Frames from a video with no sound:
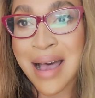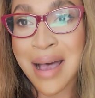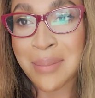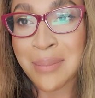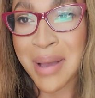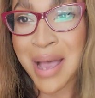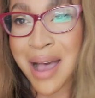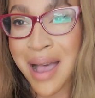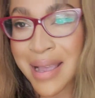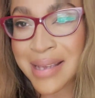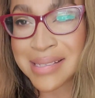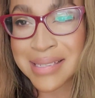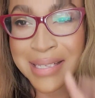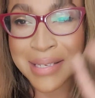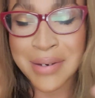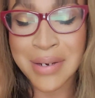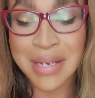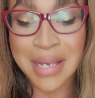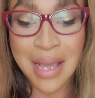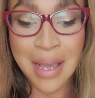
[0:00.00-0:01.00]
Uh, my eyes
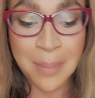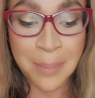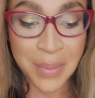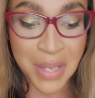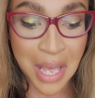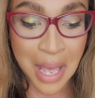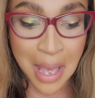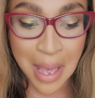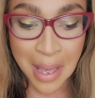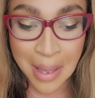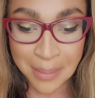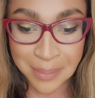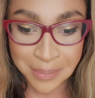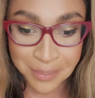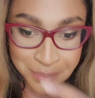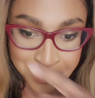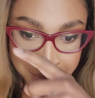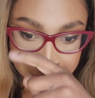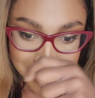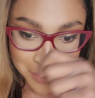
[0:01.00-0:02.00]
clearing up,
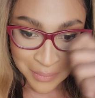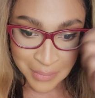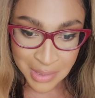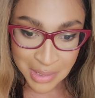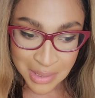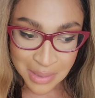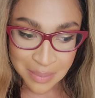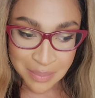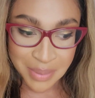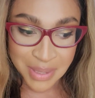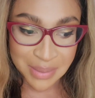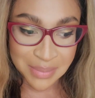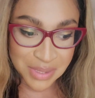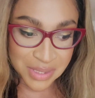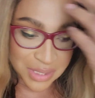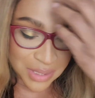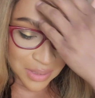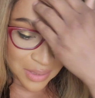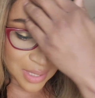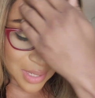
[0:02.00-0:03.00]
um, but I'm
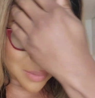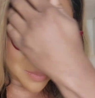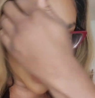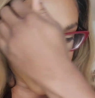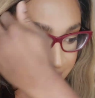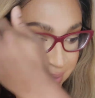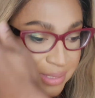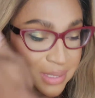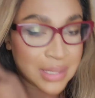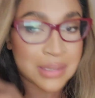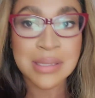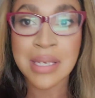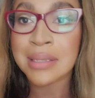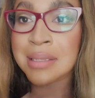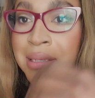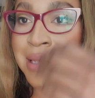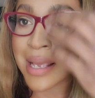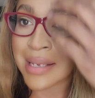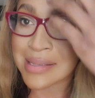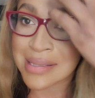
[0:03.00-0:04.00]
still not ready to get
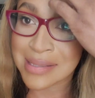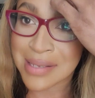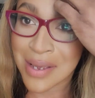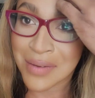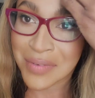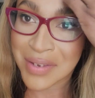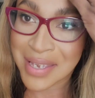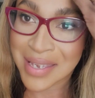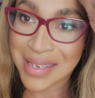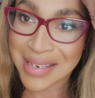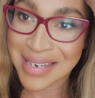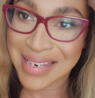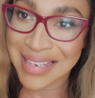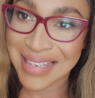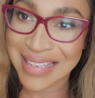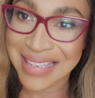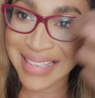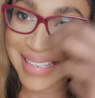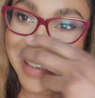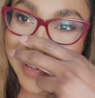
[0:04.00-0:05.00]
take the glasses off yet.